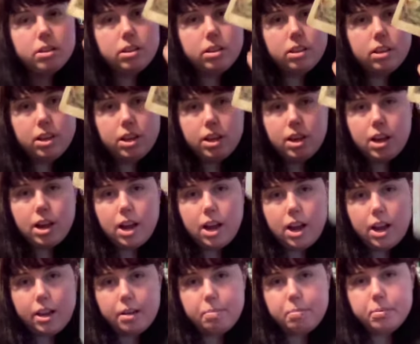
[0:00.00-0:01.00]
the
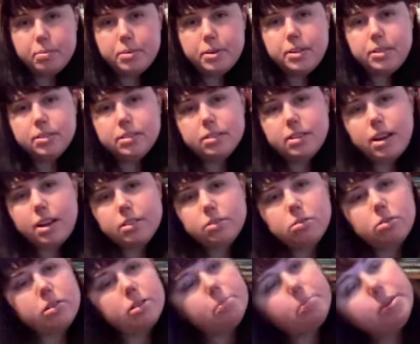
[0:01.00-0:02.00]
High Priestess
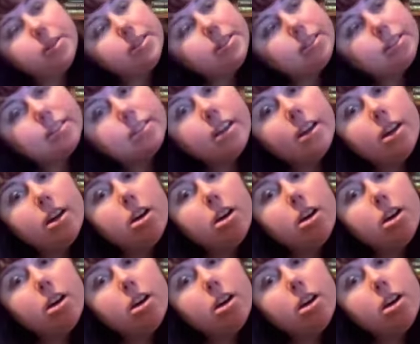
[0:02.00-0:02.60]
or the Priestess,